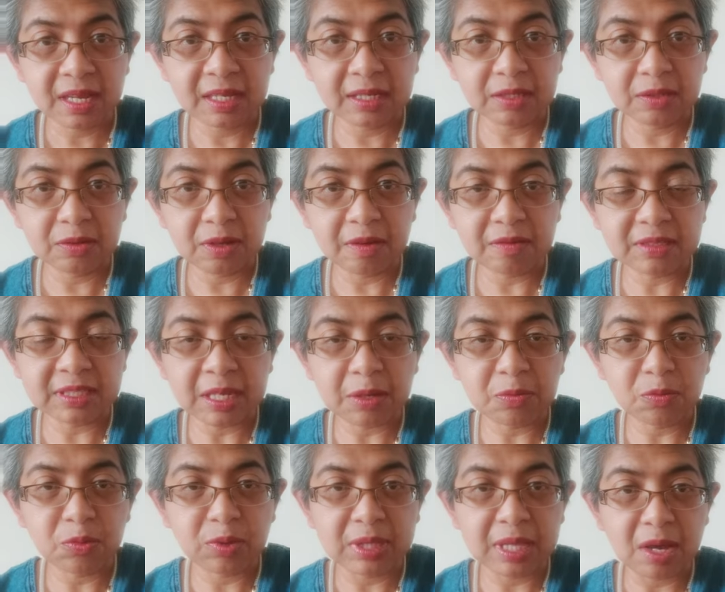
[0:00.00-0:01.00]
I do have
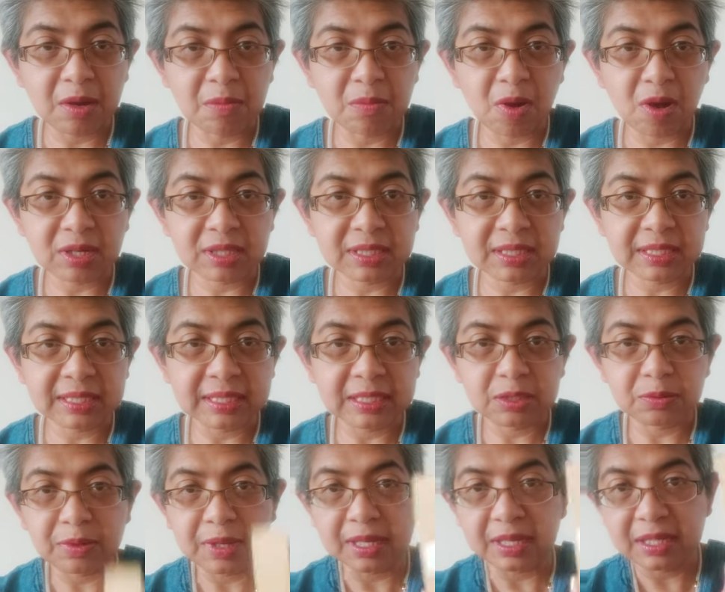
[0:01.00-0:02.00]
some without boxes
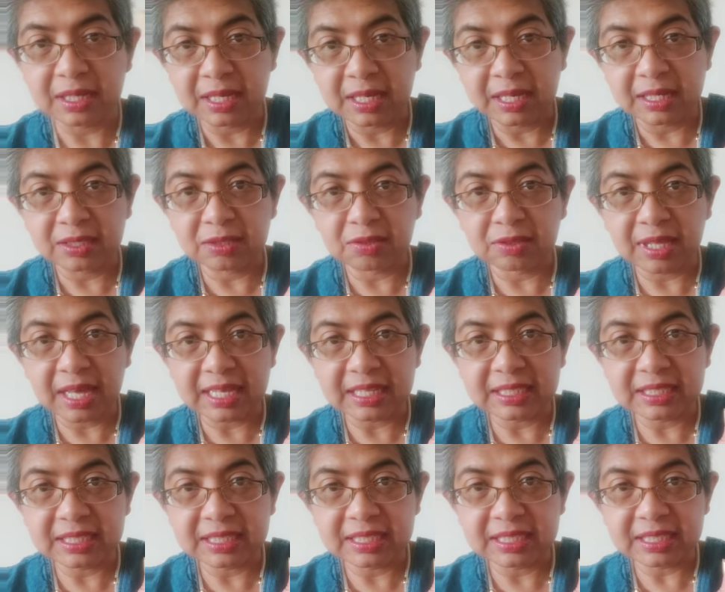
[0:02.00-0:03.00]
as well. So
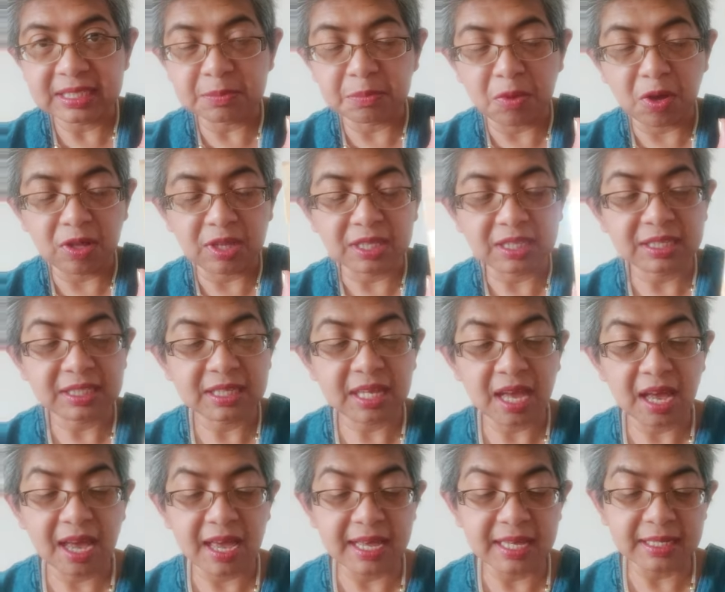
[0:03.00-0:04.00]
that's the smaller
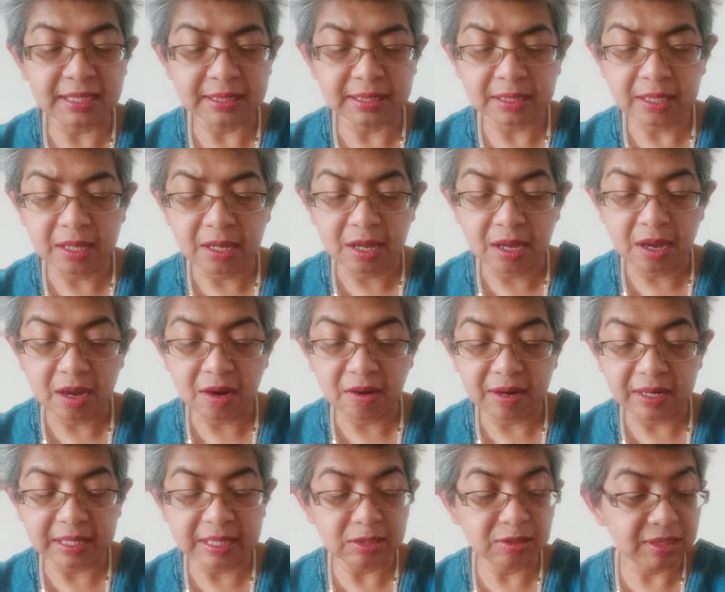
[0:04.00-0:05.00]
size. All
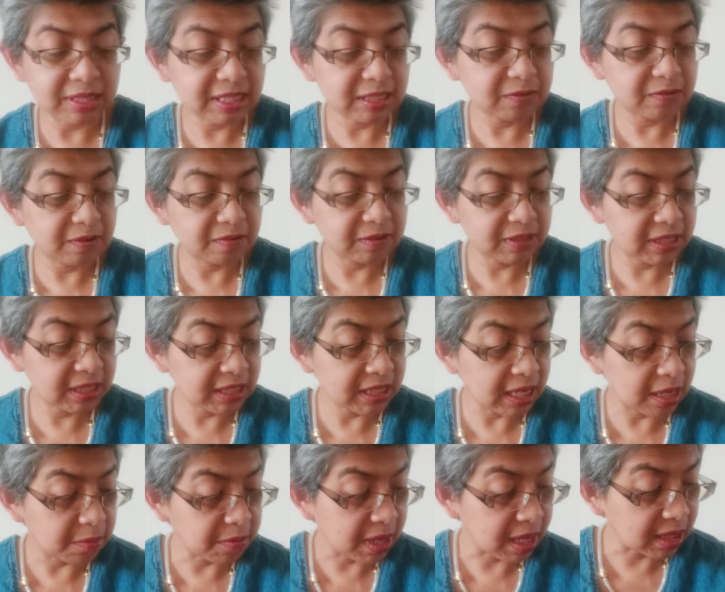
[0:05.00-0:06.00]
right, this one is 15
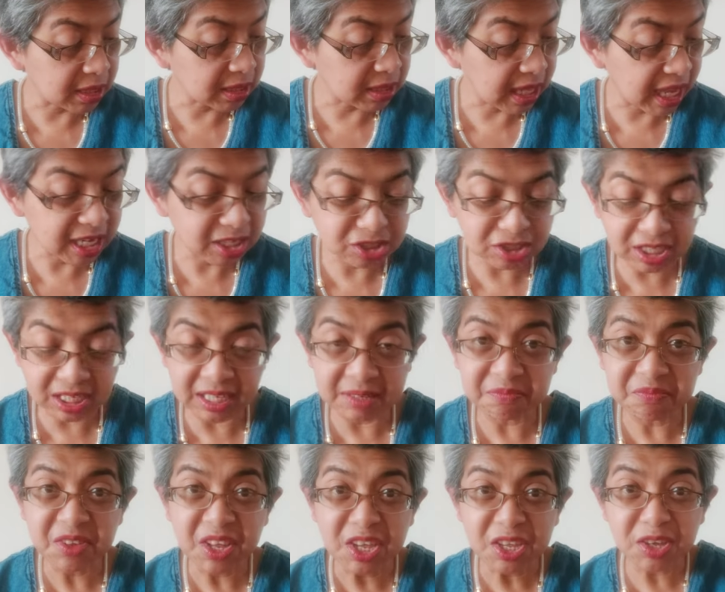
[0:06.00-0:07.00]
ml. Actually,
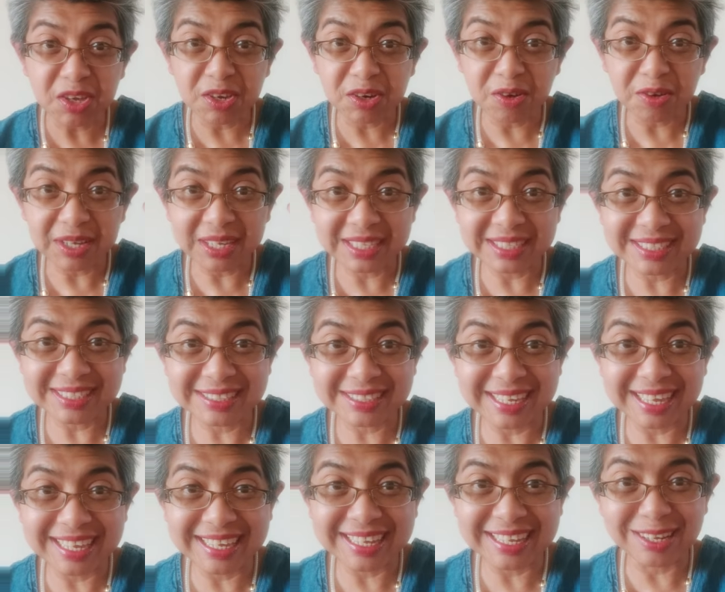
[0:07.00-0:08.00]
you know, it's
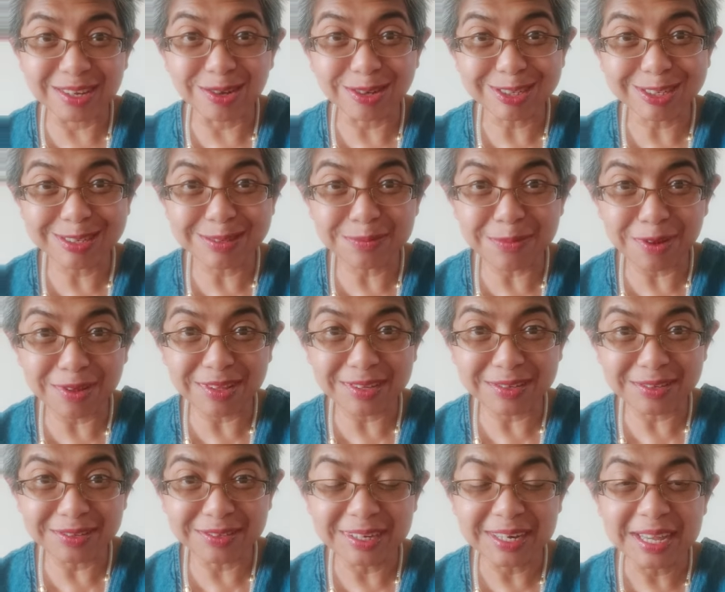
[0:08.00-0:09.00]
it looks
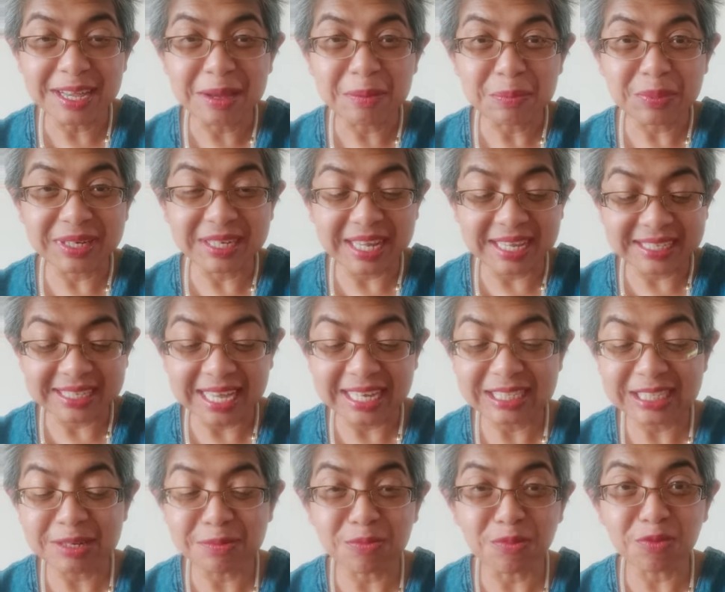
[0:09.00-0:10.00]
smaller, but there's
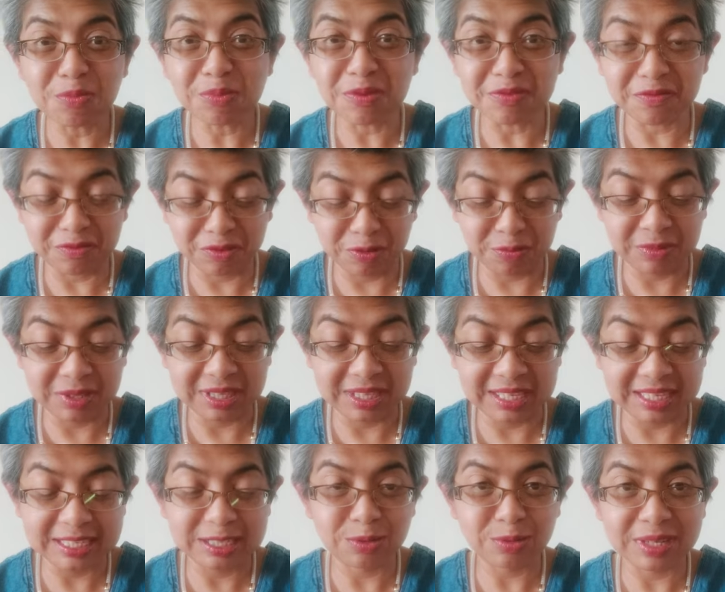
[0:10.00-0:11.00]
actually more perfume in
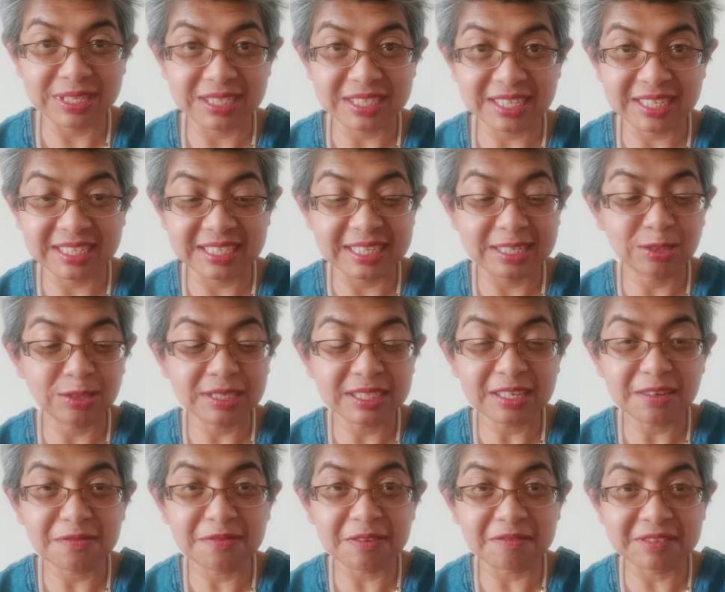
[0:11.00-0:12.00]
these ones because these ones
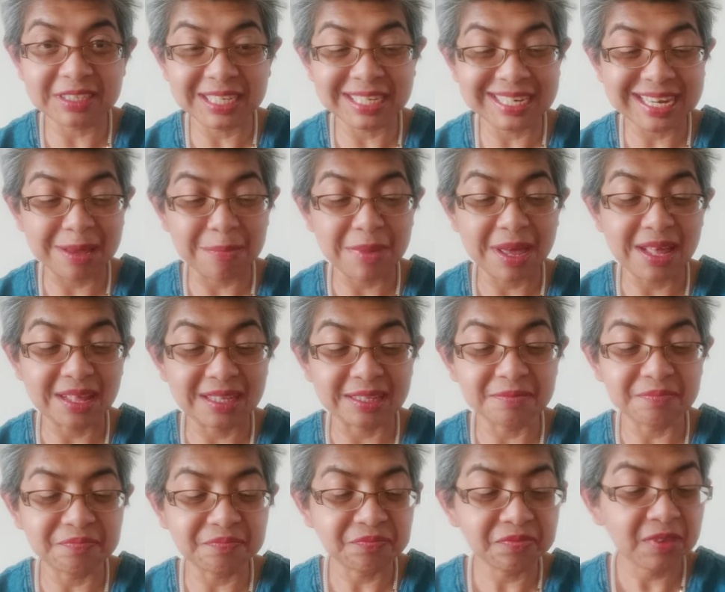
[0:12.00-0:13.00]
are 15
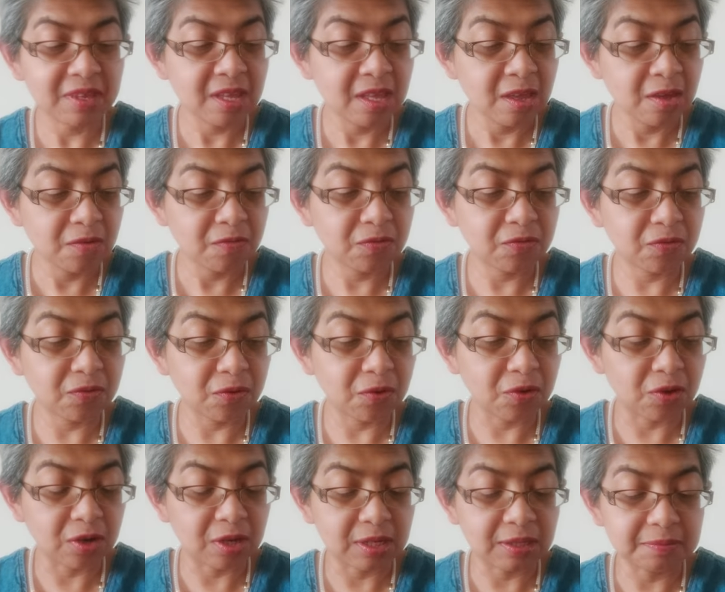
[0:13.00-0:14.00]
ml
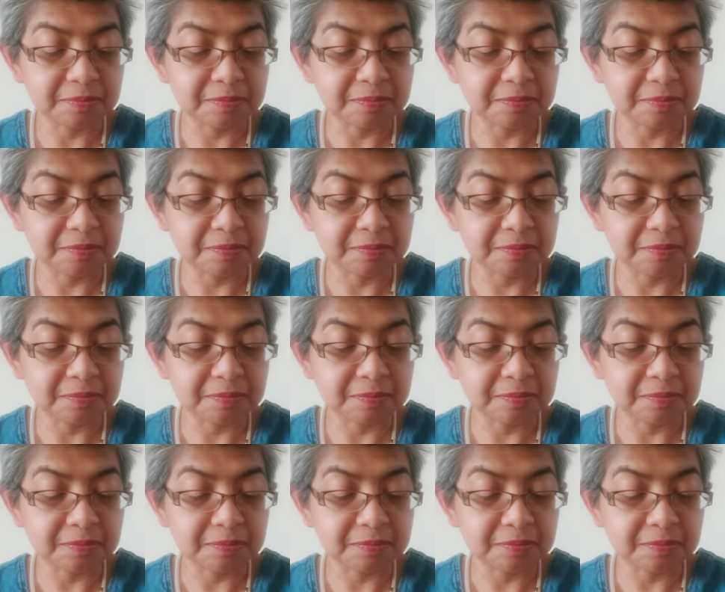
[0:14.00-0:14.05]
for